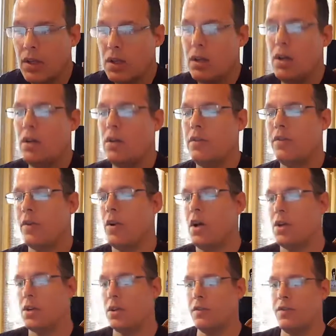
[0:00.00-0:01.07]
You know, for
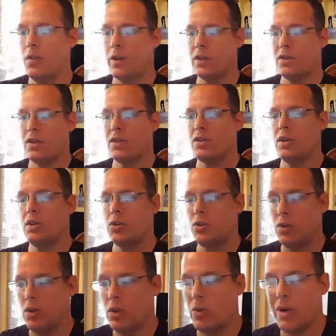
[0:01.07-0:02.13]
146 years,
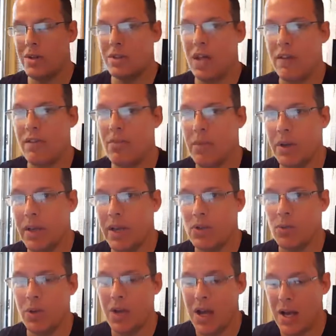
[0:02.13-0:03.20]
the U.S. government has
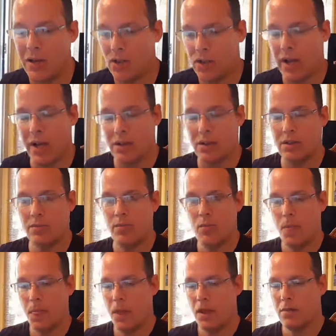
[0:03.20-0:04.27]
been hijacked
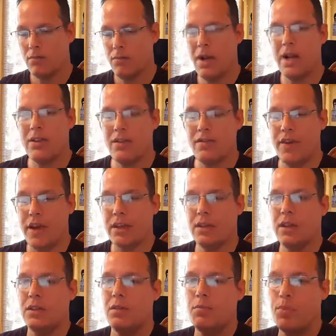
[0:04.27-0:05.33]
by the
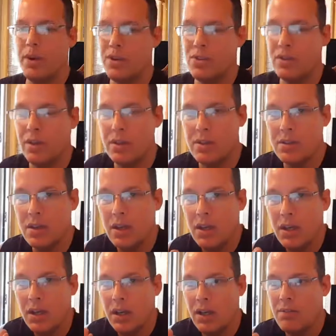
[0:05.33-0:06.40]
Vatican. The presidents
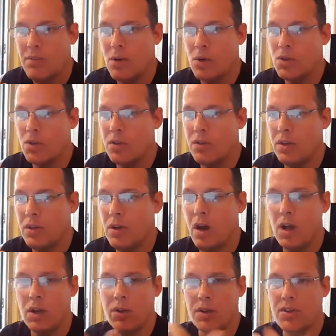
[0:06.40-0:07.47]
and most of the
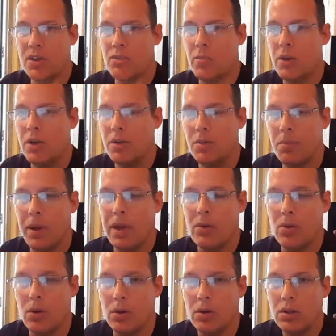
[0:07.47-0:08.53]
Congress has been on the
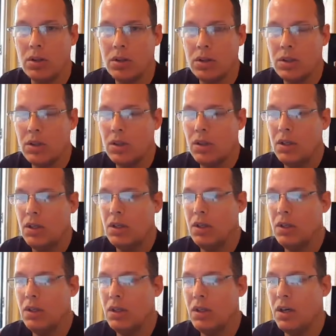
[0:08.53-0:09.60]
payroll
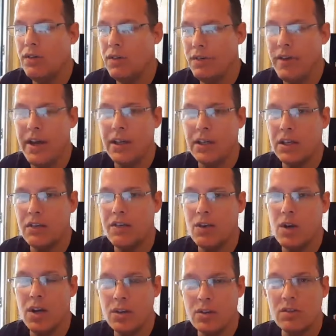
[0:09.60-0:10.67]
of the Vatican for
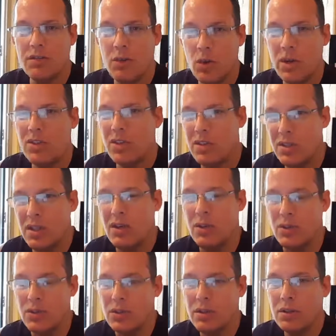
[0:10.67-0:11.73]
146
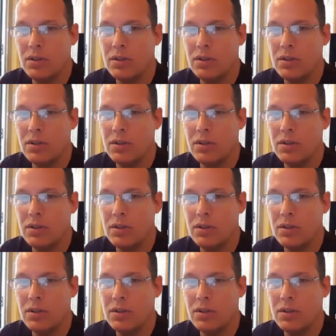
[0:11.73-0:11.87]
years.